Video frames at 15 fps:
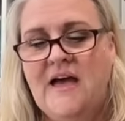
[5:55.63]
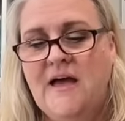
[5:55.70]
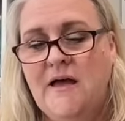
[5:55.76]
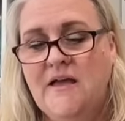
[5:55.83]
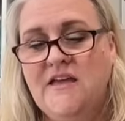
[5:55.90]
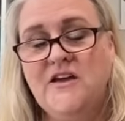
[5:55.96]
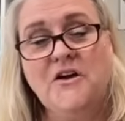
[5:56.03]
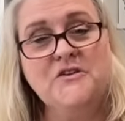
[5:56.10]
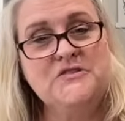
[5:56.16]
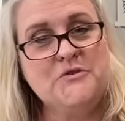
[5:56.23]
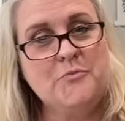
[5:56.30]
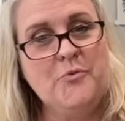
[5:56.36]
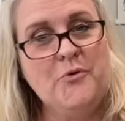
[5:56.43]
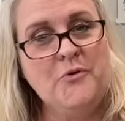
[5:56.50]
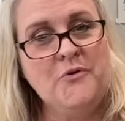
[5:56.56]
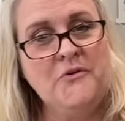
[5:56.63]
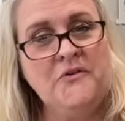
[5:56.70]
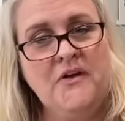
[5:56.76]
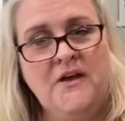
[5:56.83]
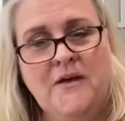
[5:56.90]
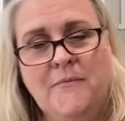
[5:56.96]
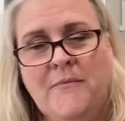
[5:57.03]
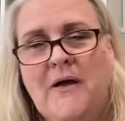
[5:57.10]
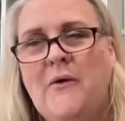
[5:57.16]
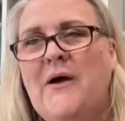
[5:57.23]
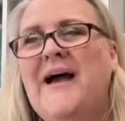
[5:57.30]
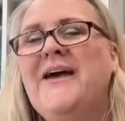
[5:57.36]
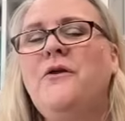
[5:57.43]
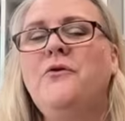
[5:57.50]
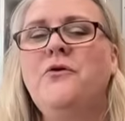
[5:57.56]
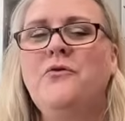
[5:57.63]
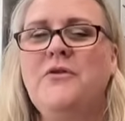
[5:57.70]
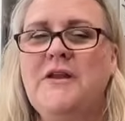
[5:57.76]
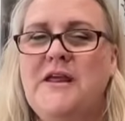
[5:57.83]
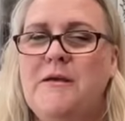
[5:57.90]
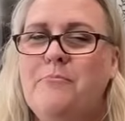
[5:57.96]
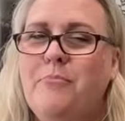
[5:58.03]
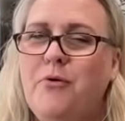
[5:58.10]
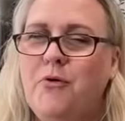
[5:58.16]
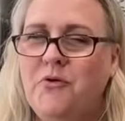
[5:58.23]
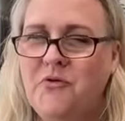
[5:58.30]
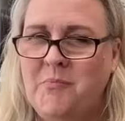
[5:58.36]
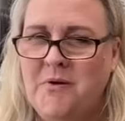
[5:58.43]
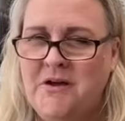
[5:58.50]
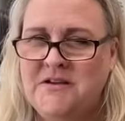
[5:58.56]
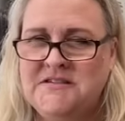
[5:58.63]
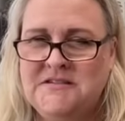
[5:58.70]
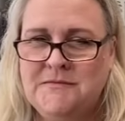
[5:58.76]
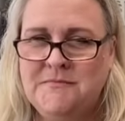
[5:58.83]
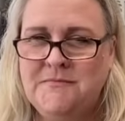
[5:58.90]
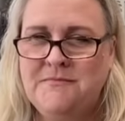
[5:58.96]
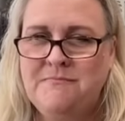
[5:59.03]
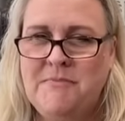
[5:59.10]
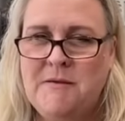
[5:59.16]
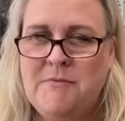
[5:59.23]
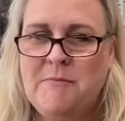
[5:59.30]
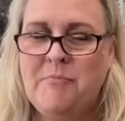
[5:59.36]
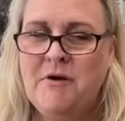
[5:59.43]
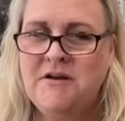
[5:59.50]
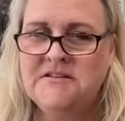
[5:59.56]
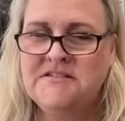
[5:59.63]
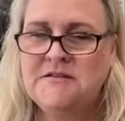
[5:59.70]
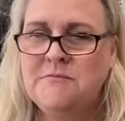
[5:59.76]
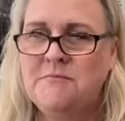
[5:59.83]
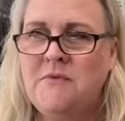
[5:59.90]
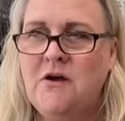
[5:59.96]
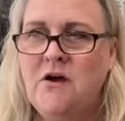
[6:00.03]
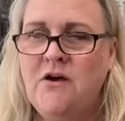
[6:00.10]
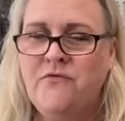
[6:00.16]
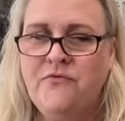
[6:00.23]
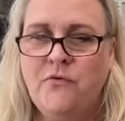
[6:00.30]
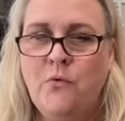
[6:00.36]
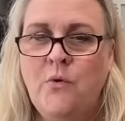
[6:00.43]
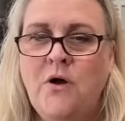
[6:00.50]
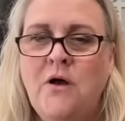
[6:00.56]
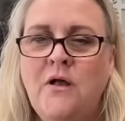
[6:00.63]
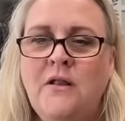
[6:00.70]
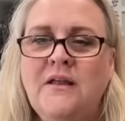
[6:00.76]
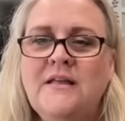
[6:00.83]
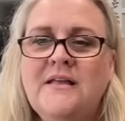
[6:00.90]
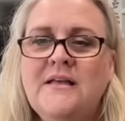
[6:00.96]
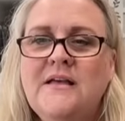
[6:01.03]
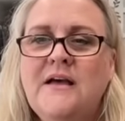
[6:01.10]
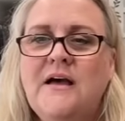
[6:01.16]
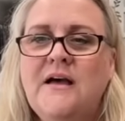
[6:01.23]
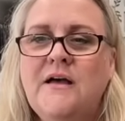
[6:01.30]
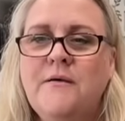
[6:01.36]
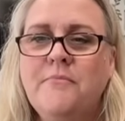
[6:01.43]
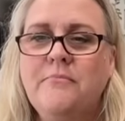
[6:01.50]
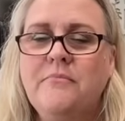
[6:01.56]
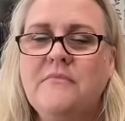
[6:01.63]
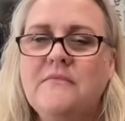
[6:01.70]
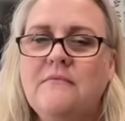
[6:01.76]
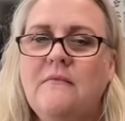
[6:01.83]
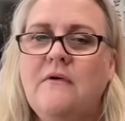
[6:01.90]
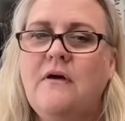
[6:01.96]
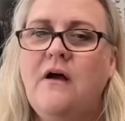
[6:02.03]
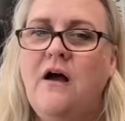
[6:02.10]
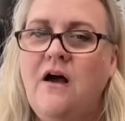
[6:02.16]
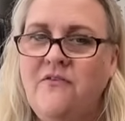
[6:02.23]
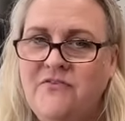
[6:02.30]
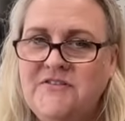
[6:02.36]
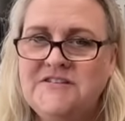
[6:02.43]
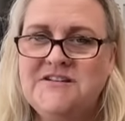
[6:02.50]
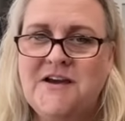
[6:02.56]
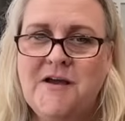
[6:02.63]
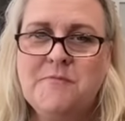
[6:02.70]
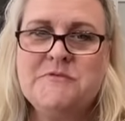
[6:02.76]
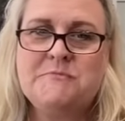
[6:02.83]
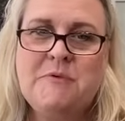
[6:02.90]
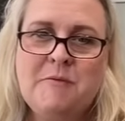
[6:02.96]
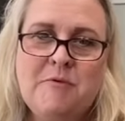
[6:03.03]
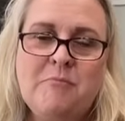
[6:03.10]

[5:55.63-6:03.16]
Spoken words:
He also pulled, I don't know that he pulled a possum, baby possum, off the wall. Oftentimes baby